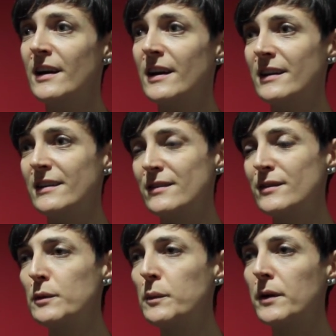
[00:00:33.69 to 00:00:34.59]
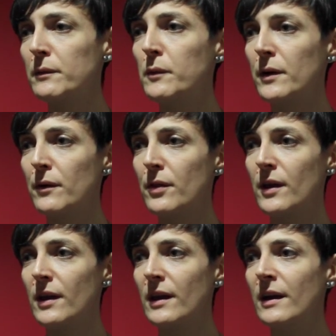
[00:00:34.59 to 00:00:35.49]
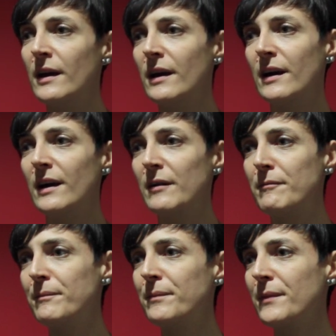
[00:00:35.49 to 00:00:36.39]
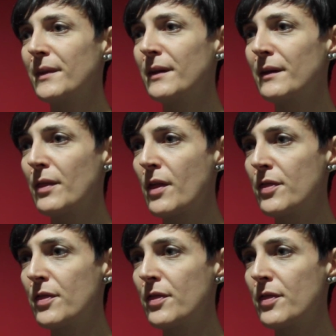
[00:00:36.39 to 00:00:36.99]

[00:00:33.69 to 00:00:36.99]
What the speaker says: and so one of the